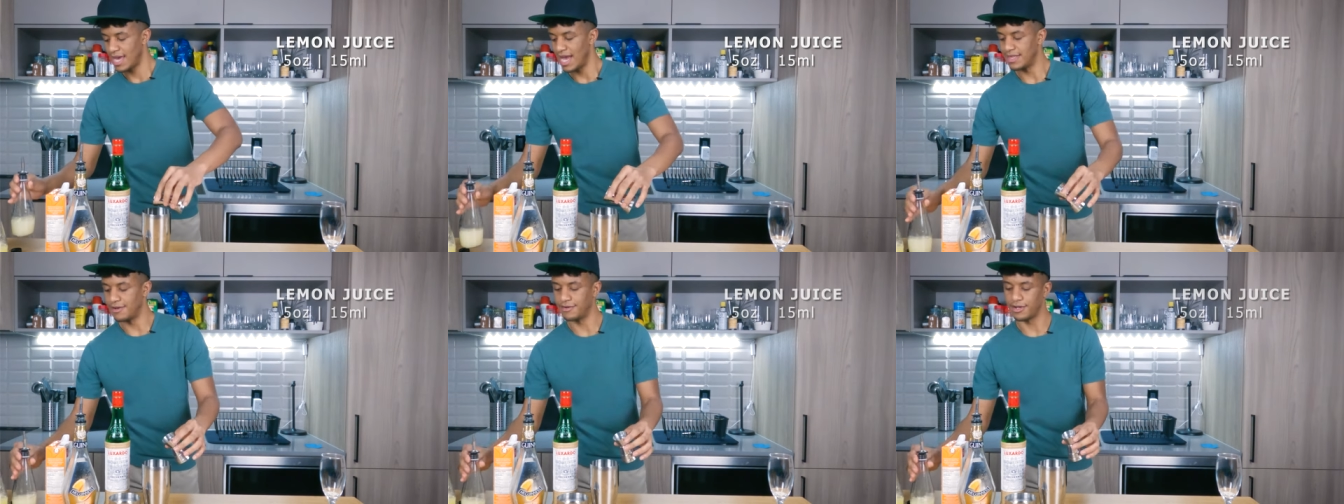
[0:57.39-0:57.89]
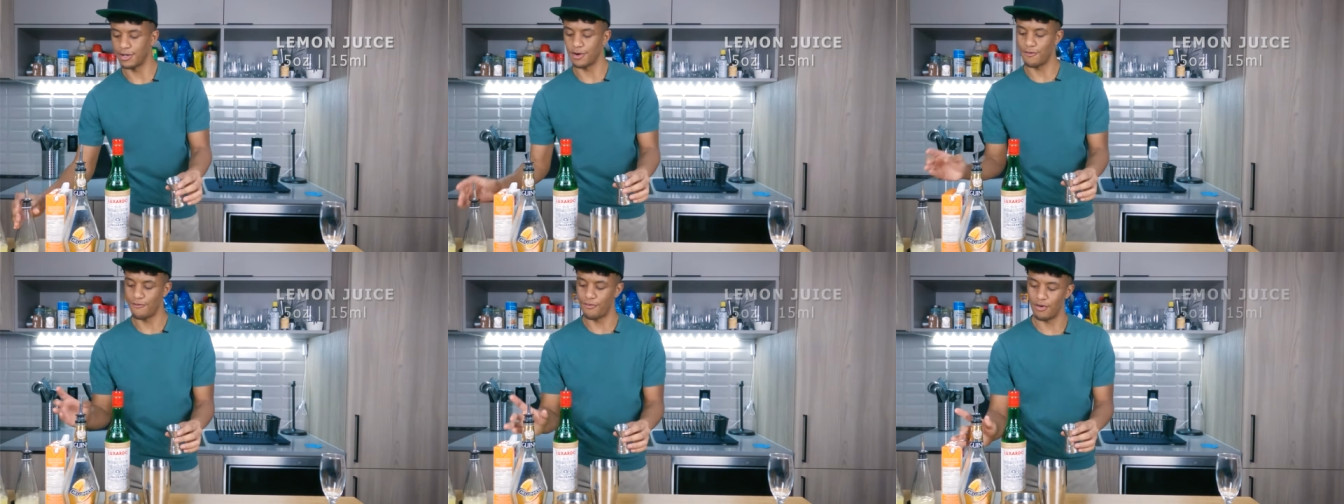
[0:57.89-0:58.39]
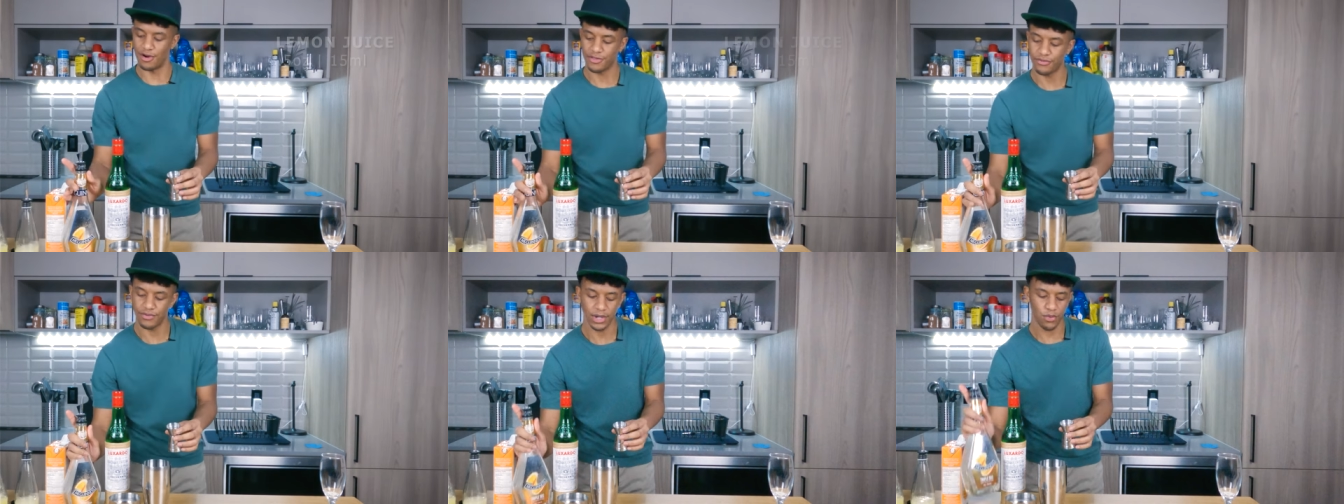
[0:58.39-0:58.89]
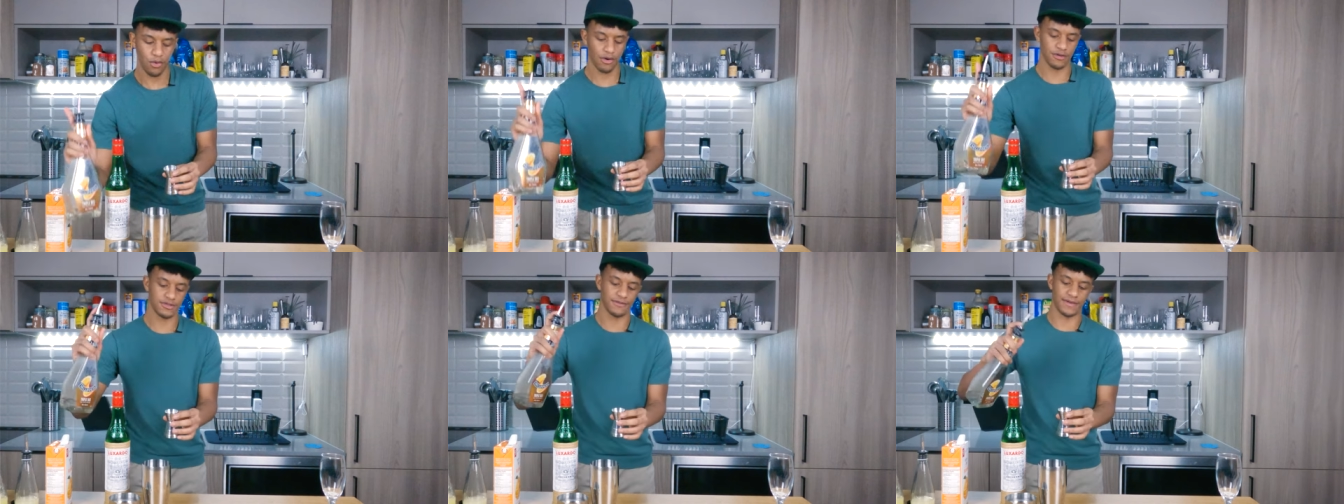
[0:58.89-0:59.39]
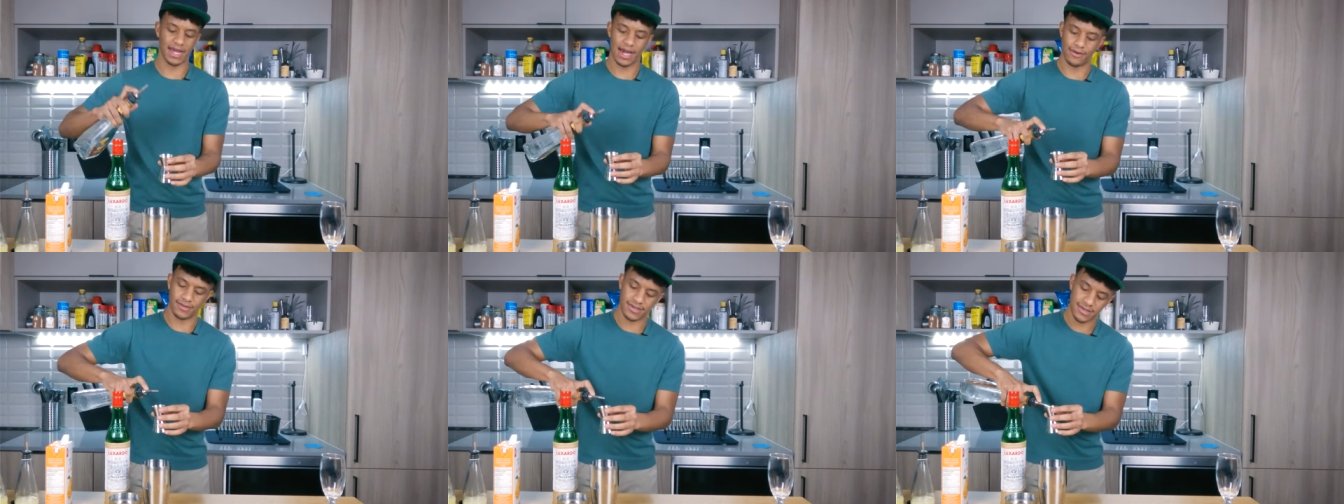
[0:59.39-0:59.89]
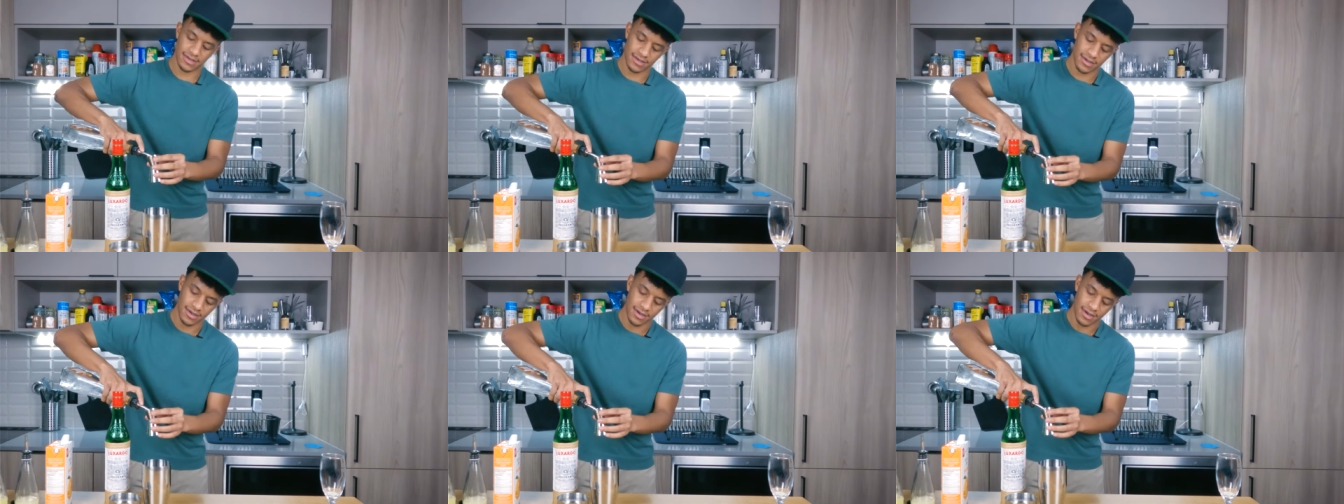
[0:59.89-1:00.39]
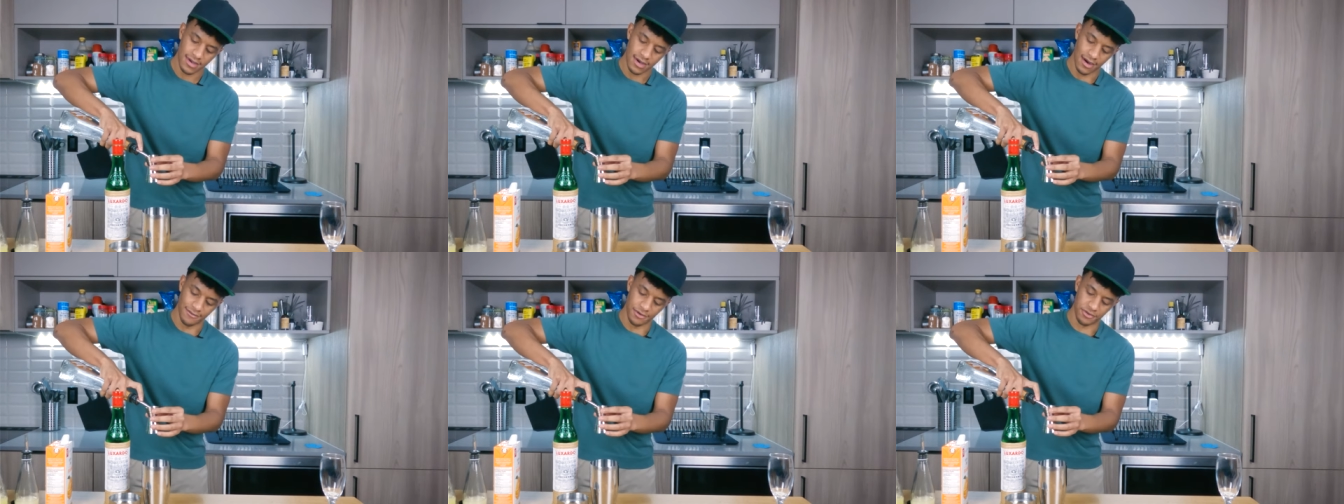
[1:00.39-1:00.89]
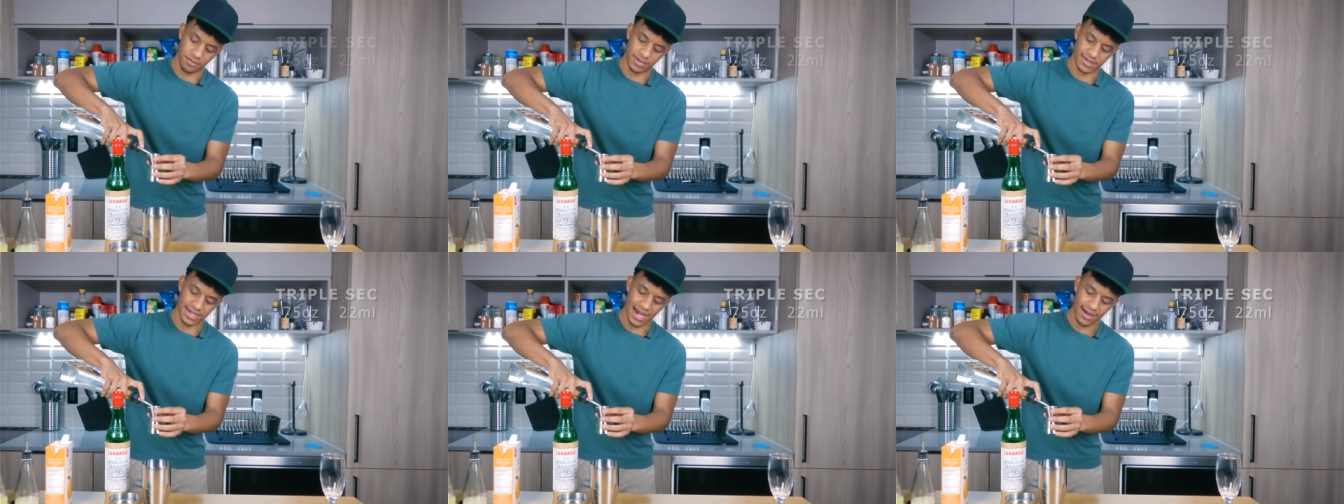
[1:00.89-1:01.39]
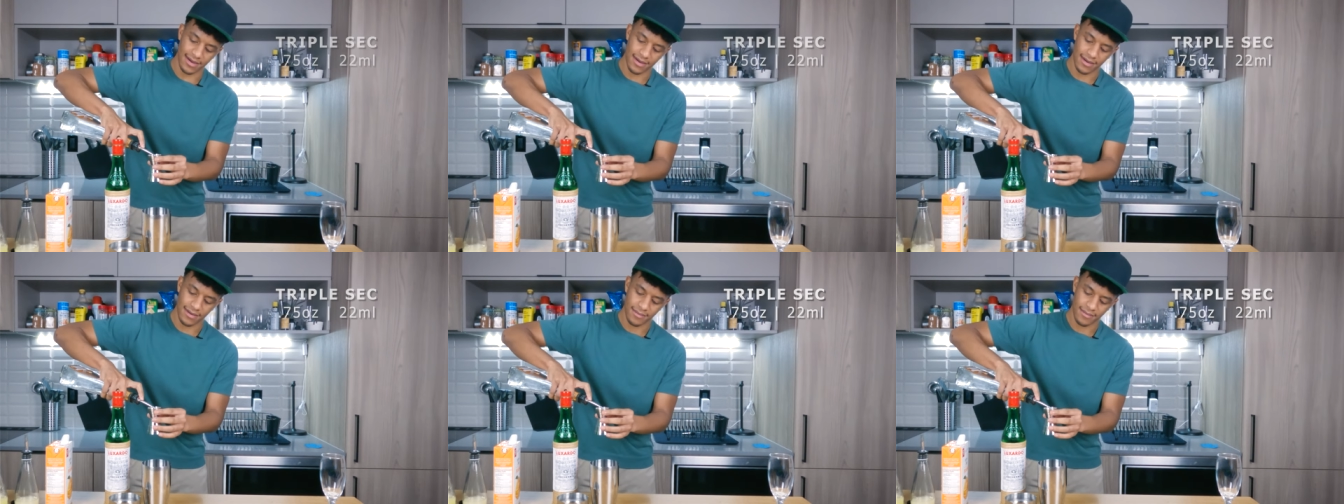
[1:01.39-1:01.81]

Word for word: And then you're gonna go for three quarters of an ounce of your triple sec.